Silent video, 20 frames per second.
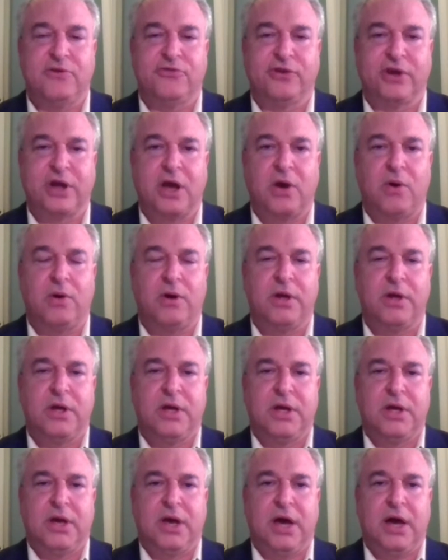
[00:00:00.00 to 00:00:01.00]
years ago.
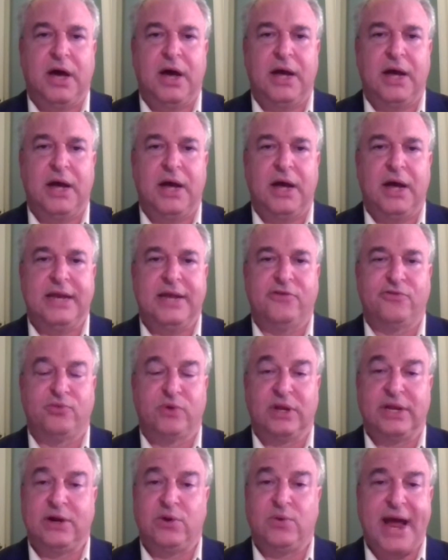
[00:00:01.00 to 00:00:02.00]
It has
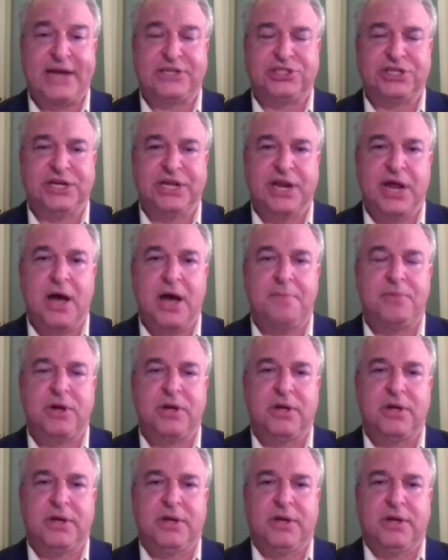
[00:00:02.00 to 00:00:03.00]
really ratcheted up.
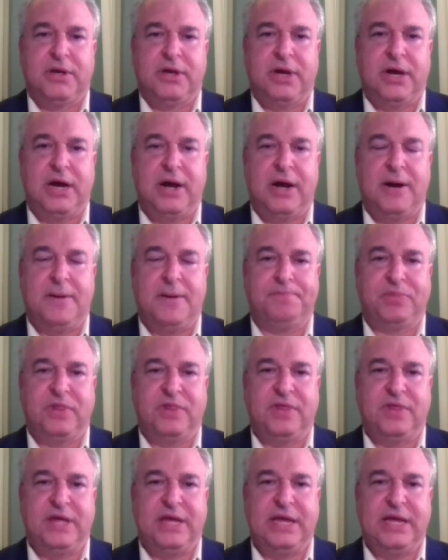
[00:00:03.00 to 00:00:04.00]

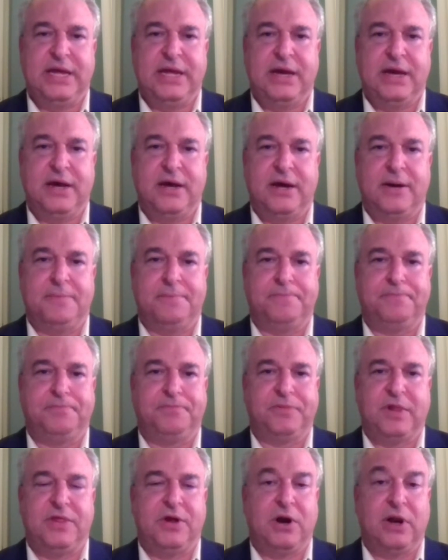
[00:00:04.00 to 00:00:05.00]

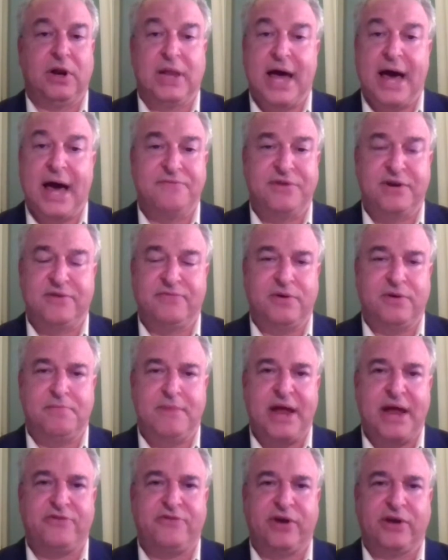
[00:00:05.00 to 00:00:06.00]
There are a lot of different
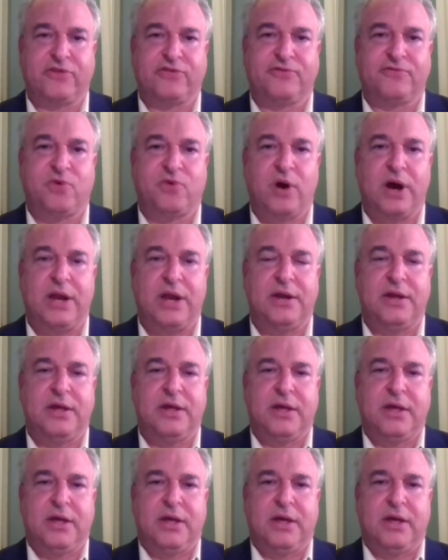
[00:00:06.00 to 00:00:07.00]
metrics for it,
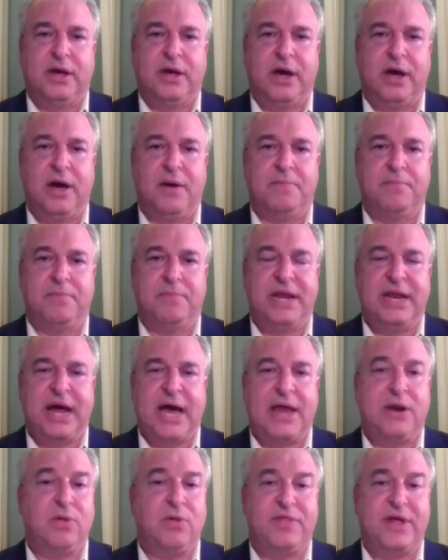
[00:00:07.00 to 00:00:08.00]

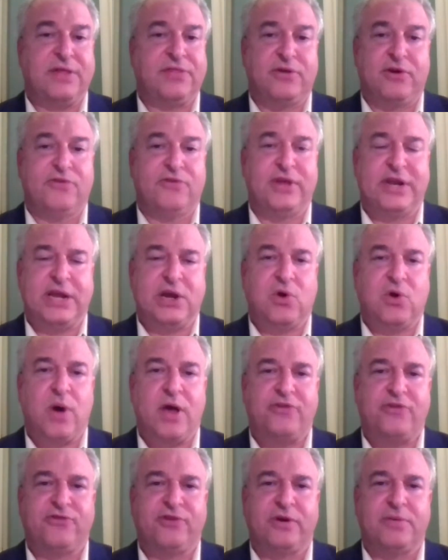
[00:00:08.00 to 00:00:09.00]
but I don't think there's any
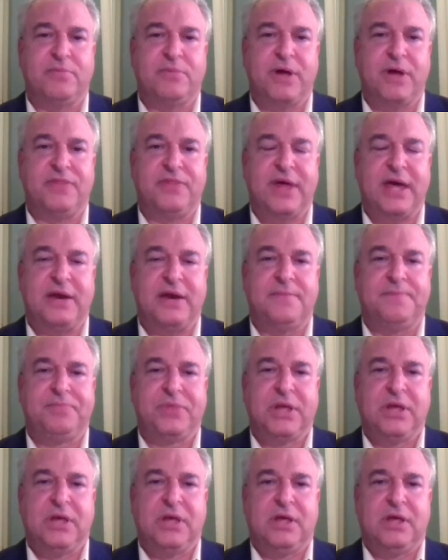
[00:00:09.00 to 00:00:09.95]
question but that